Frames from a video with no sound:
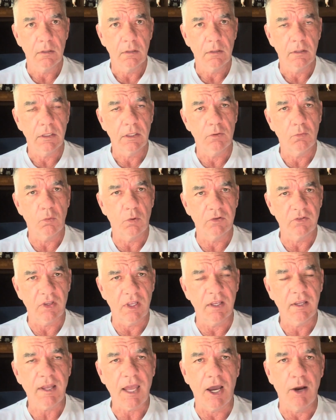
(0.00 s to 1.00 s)
It was
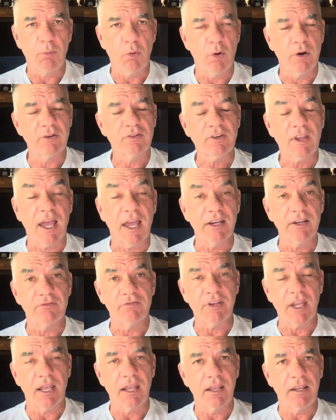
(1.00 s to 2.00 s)
a Cowboys kind
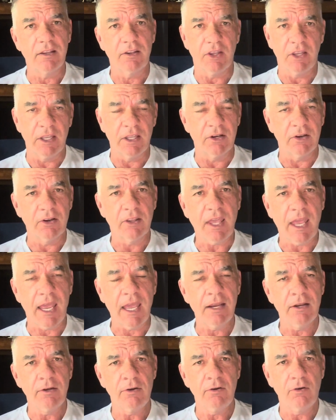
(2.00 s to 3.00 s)
of day in
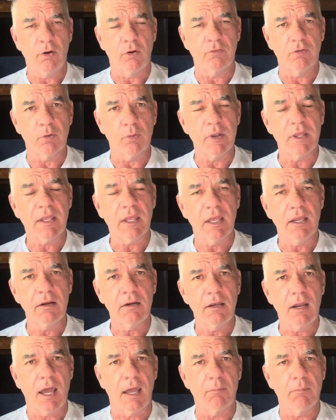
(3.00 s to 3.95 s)
Canton over the weekend.